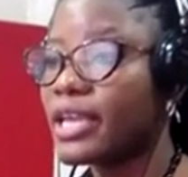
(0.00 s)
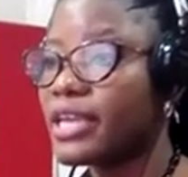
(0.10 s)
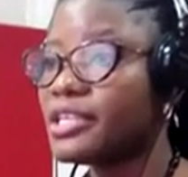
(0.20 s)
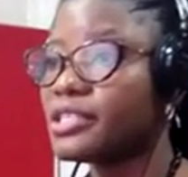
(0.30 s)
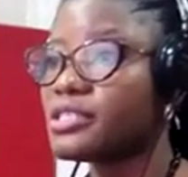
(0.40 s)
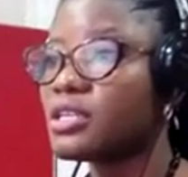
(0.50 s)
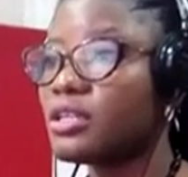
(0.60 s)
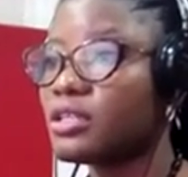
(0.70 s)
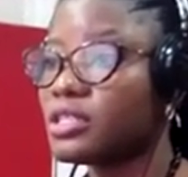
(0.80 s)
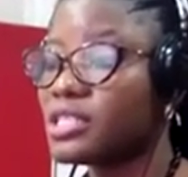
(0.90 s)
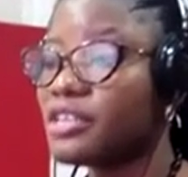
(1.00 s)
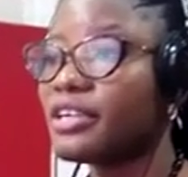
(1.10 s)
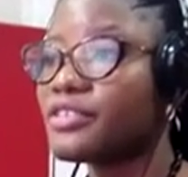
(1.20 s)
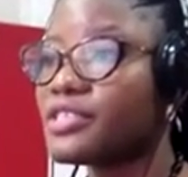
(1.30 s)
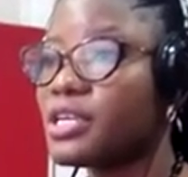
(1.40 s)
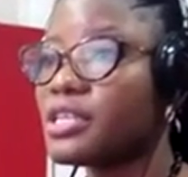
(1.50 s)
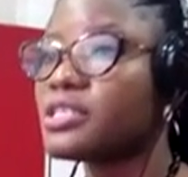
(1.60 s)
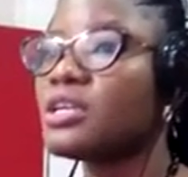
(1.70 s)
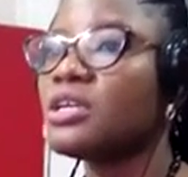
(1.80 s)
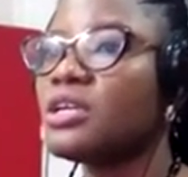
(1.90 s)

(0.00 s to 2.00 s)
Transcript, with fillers: Kenyans, the Telegraph says.